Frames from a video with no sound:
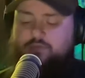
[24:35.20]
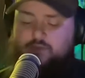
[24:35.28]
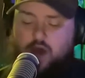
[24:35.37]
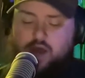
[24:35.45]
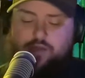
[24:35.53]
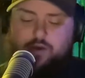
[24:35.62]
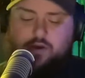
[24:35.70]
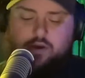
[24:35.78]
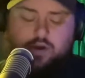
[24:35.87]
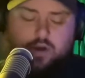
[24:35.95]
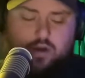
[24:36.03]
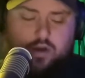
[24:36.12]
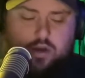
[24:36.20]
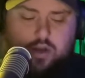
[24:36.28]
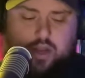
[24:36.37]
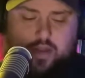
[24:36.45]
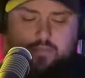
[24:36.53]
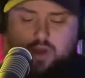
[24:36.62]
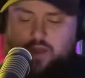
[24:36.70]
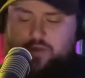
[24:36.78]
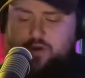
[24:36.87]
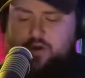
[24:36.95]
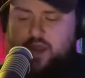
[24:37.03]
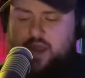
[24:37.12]
father and
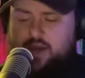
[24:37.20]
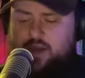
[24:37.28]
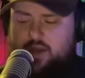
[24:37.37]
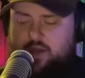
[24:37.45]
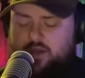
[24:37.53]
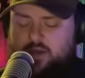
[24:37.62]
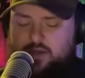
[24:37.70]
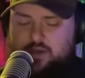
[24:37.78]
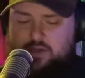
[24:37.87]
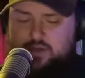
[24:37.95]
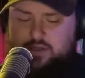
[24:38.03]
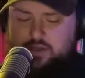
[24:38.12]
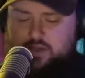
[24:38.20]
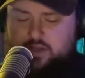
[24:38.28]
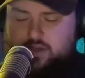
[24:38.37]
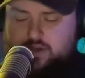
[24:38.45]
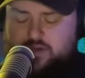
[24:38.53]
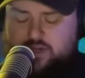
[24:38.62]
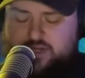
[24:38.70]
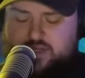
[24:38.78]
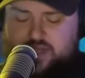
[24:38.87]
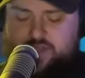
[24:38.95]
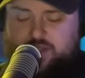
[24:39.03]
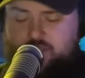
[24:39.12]
mother had a
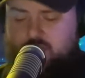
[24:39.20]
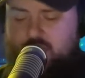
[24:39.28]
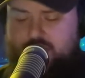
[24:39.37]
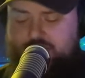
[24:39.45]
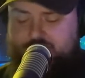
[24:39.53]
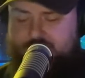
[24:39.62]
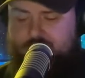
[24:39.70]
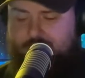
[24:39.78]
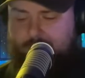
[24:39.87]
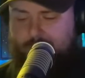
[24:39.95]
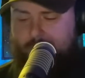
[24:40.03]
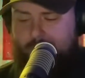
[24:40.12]
contentious relationship,